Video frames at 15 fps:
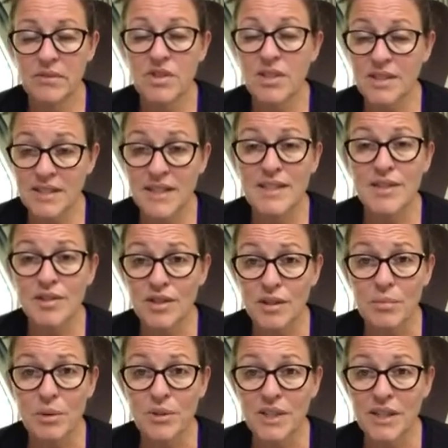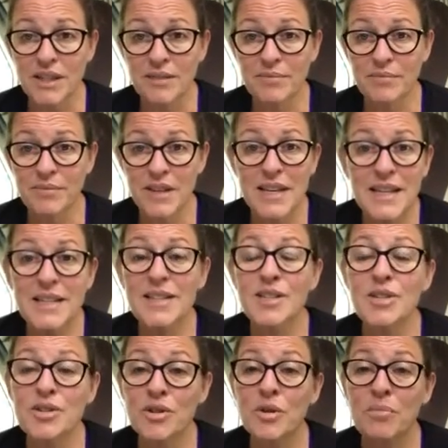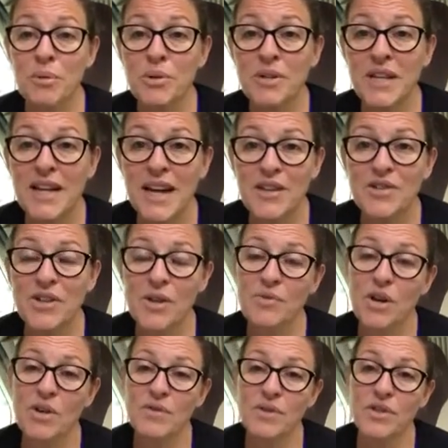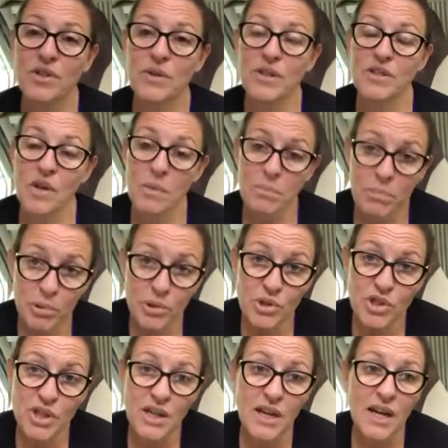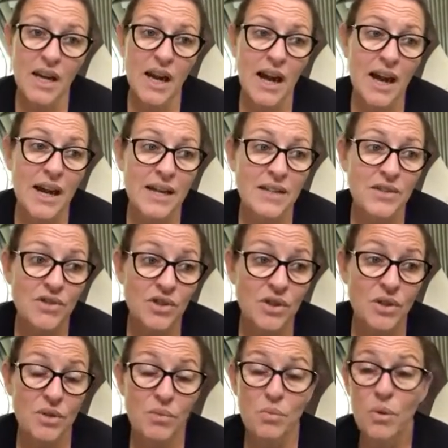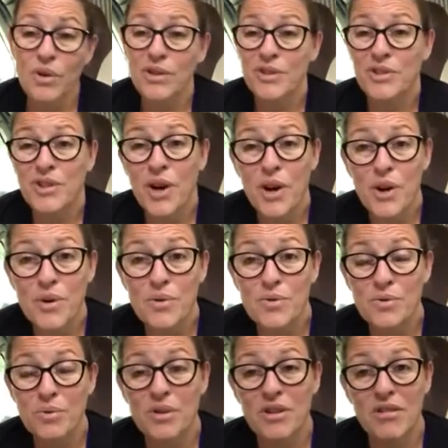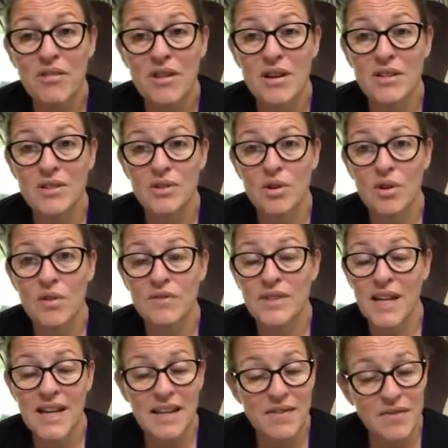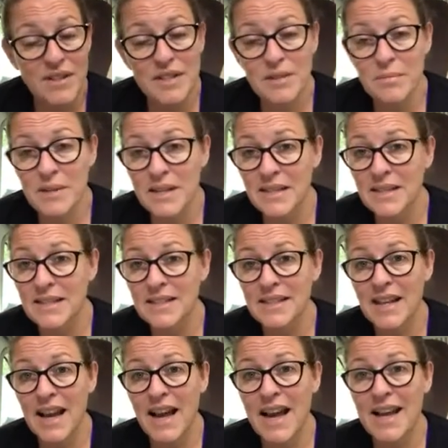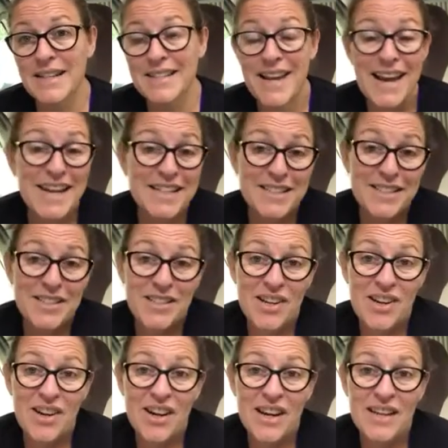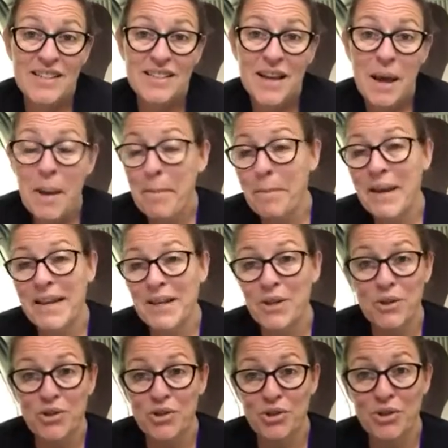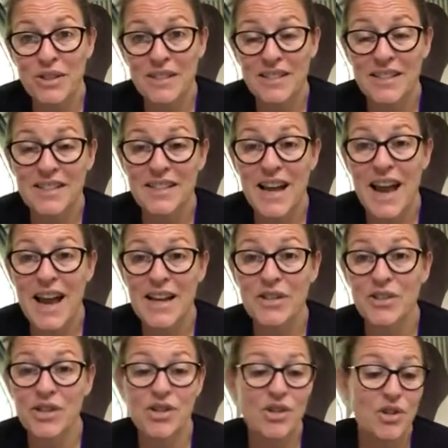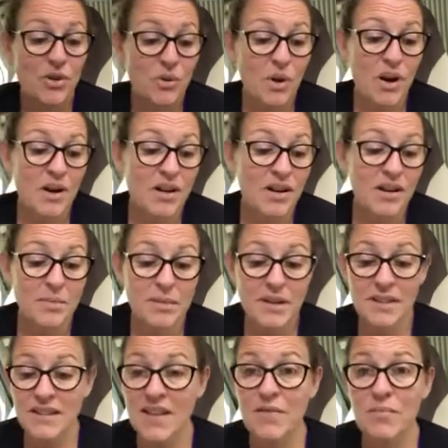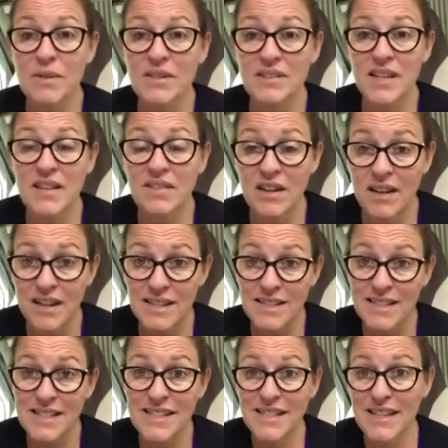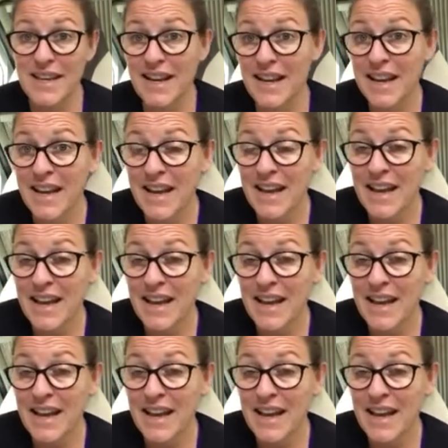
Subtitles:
Just listen to your body. Listen to your body and don't overdo it. Don't push it, and do what you're told, what you're asked of. Take your vitamins and exercise. Make good choices, and you are going to be 7 months down the line sitting there